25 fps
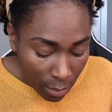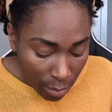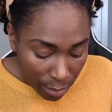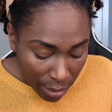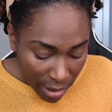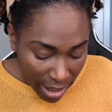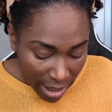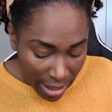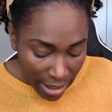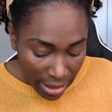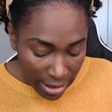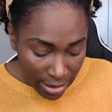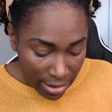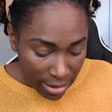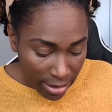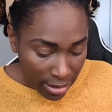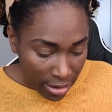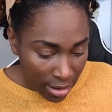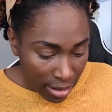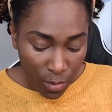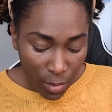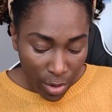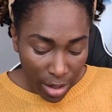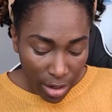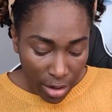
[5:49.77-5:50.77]
But
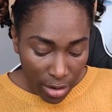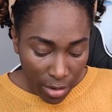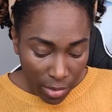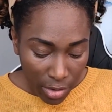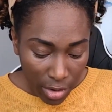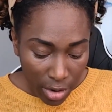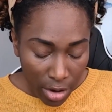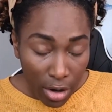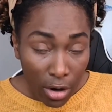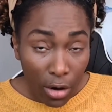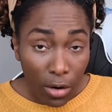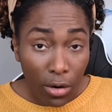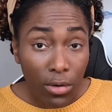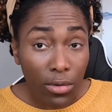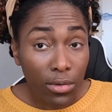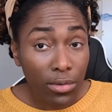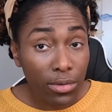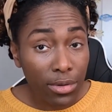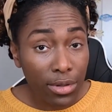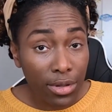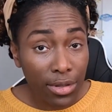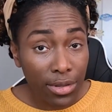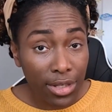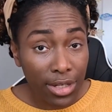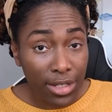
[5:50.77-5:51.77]
we don't
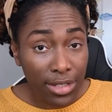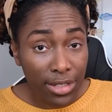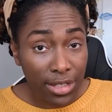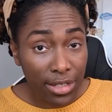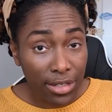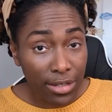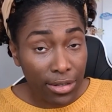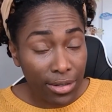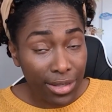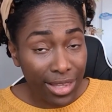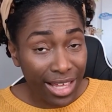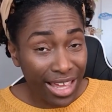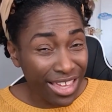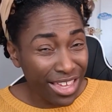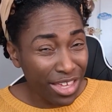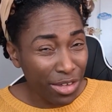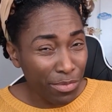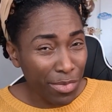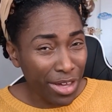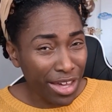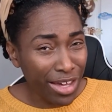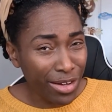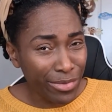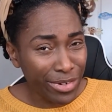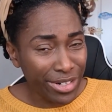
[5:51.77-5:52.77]
know the deal that he
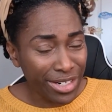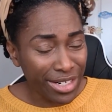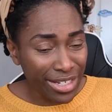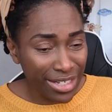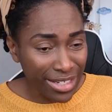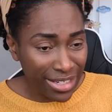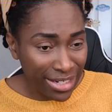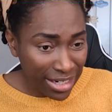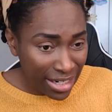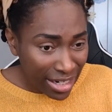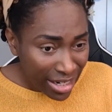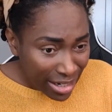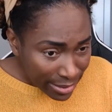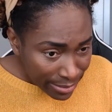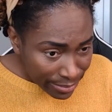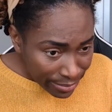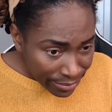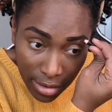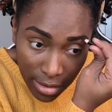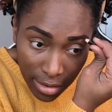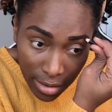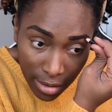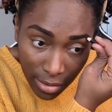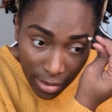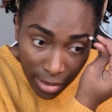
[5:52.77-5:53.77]
made with Disney.
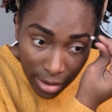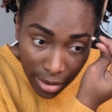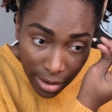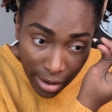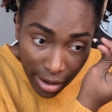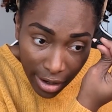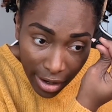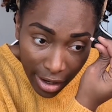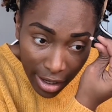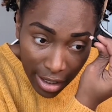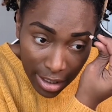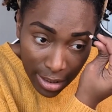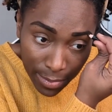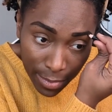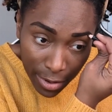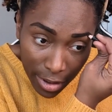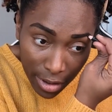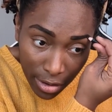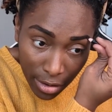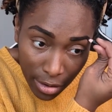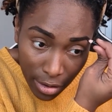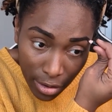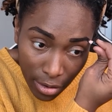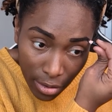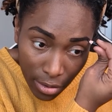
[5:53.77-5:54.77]
So there has
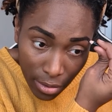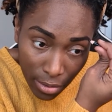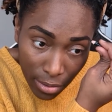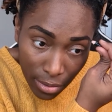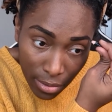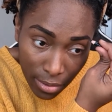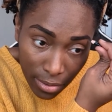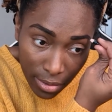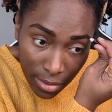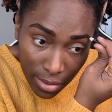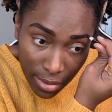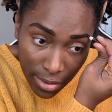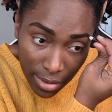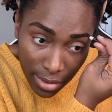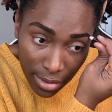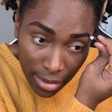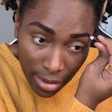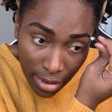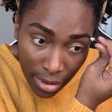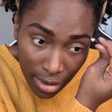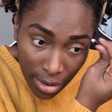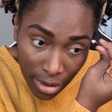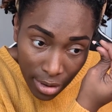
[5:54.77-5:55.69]
been news